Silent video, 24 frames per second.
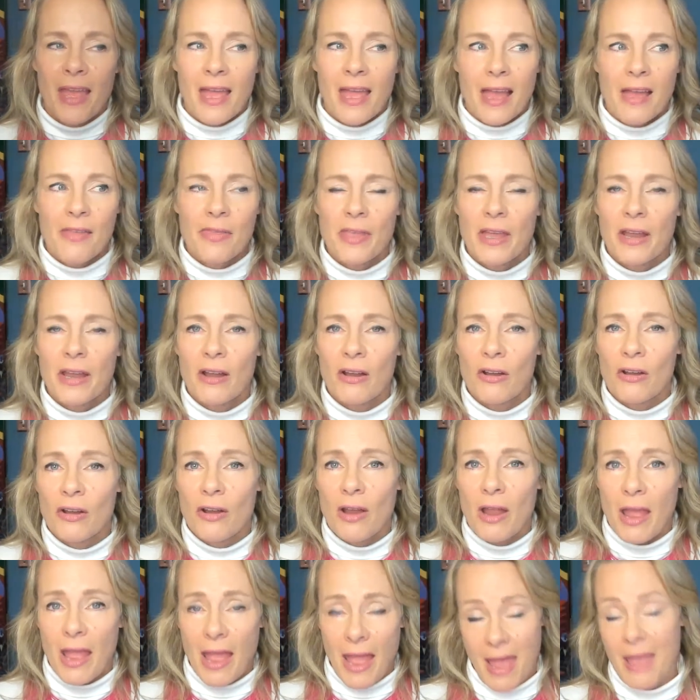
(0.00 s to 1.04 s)
And they're
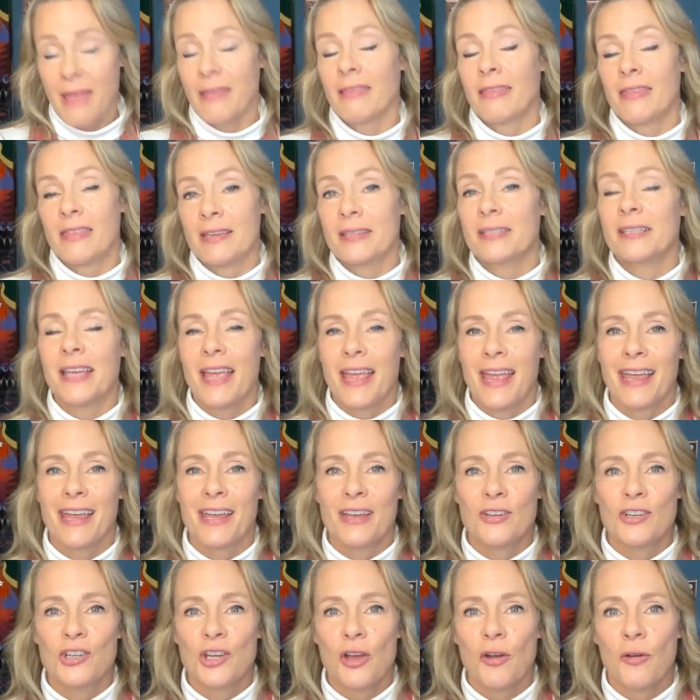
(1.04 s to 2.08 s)
at this
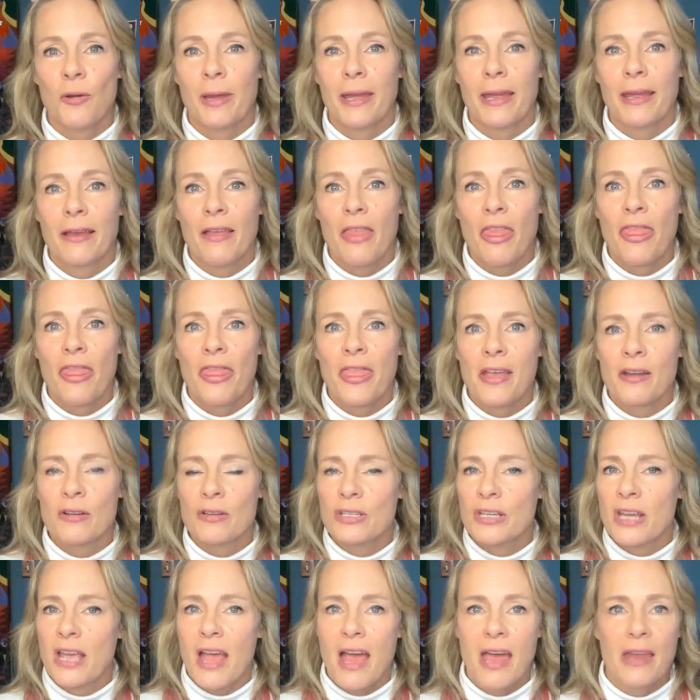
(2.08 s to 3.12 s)
age going, there's
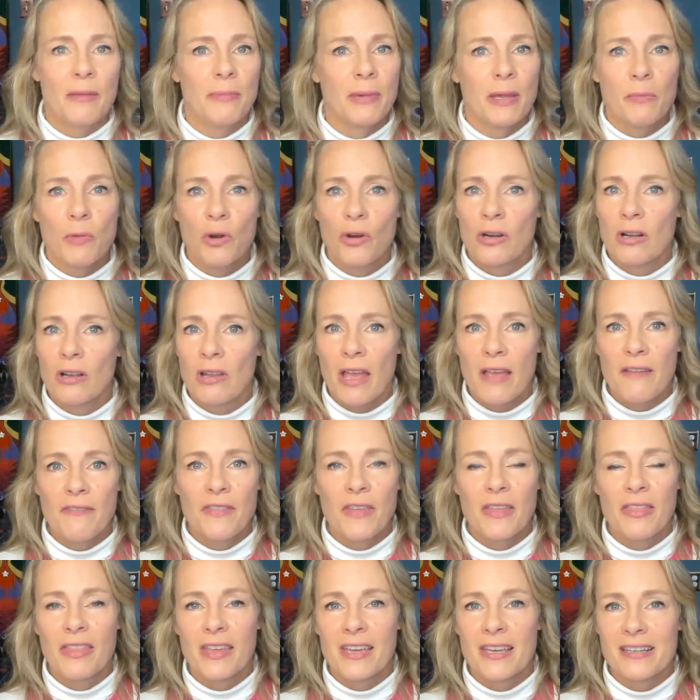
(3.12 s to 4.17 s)
got to be more to life
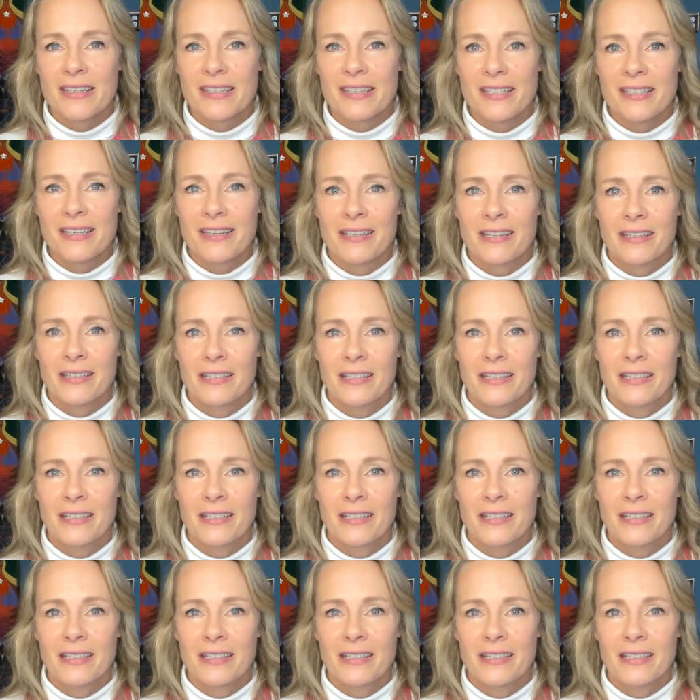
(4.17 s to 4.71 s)
than this.